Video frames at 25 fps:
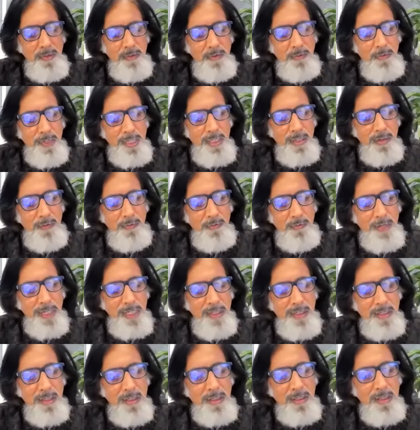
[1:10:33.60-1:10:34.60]

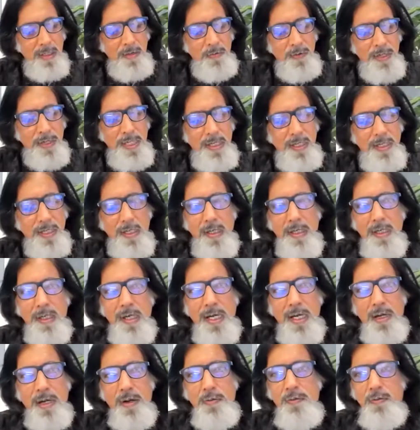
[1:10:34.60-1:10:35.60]
when the way
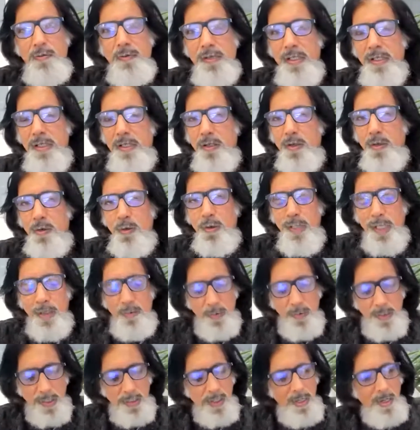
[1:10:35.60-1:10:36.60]
kind of we do the
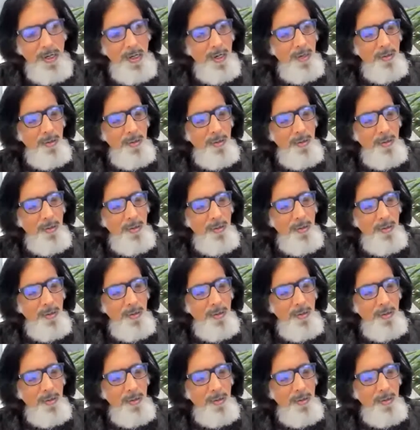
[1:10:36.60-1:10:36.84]
work,